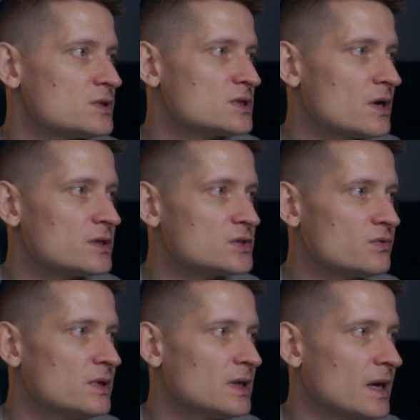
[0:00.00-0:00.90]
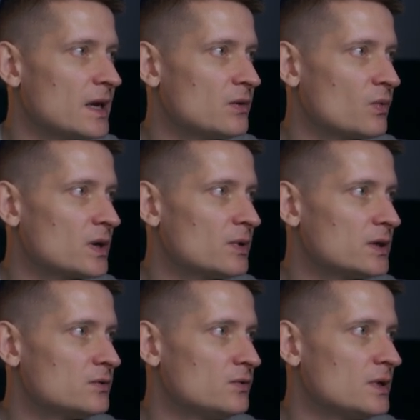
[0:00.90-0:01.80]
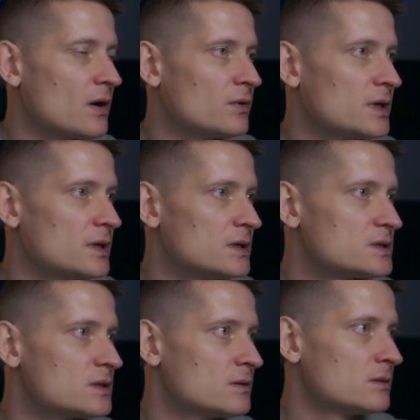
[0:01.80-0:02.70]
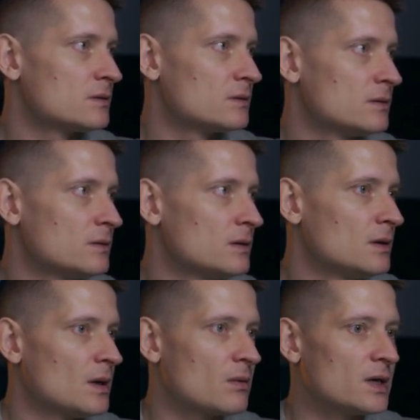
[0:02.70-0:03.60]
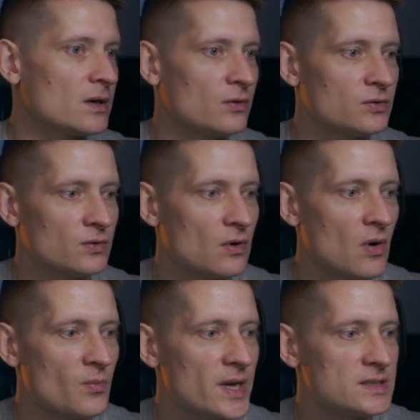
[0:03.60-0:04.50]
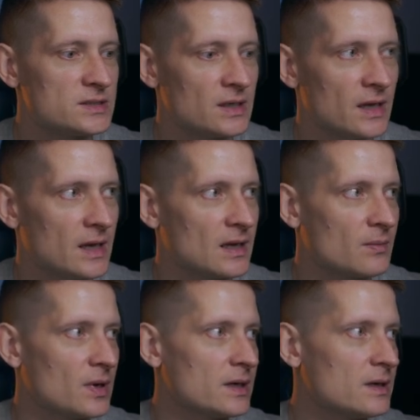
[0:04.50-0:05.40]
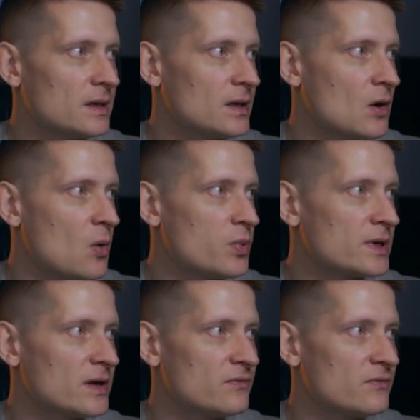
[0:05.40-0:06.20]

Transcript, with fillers: to the starting screen. And what I'm gonna do now is I'm gonna go to the home page and I'm gonna open